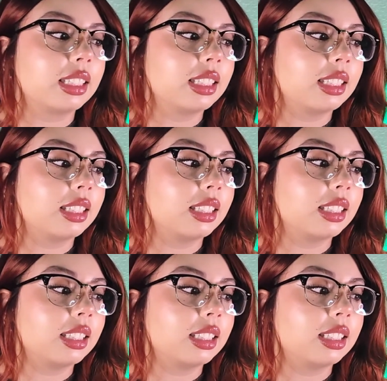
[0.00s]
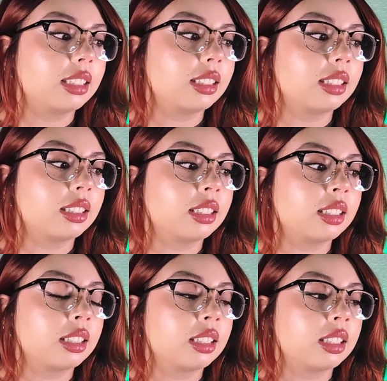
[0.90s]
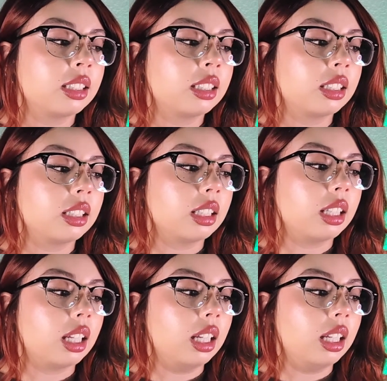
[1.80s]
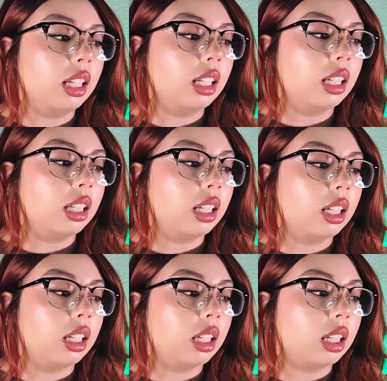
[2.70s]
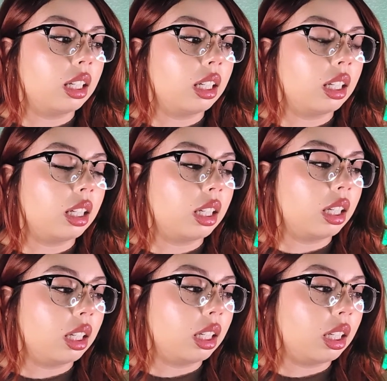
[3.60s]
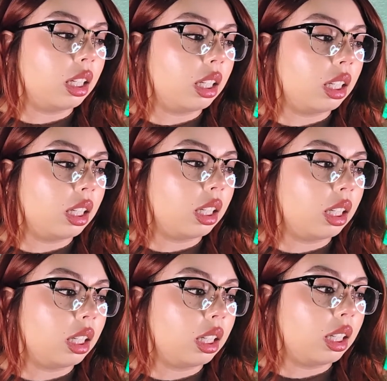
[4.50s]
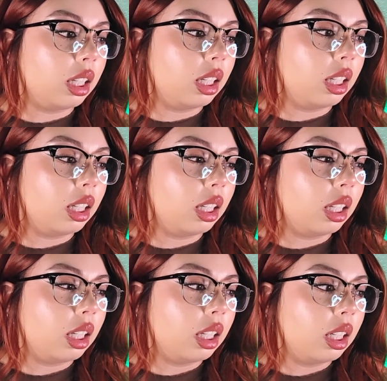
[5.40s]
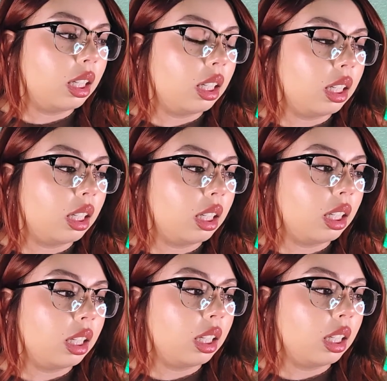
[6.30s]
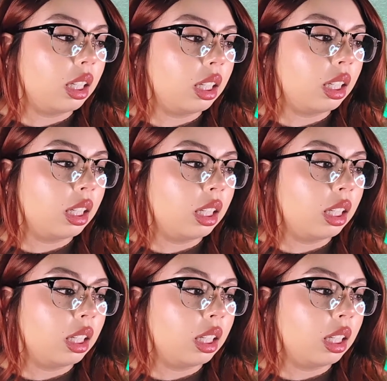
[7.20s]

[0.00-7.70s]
(silence)